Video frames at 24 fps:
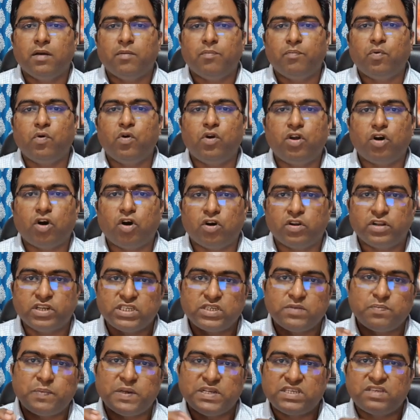put on a
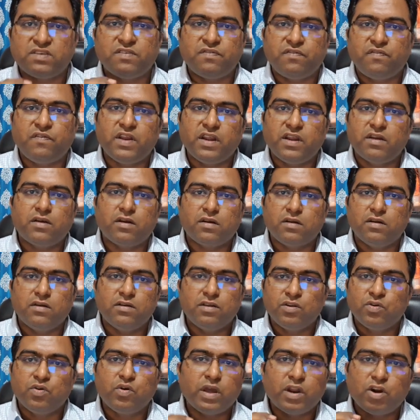specific,
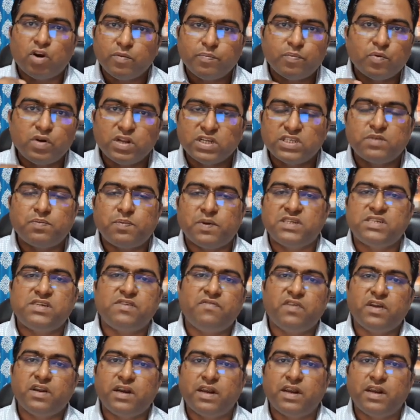you cannot put a specific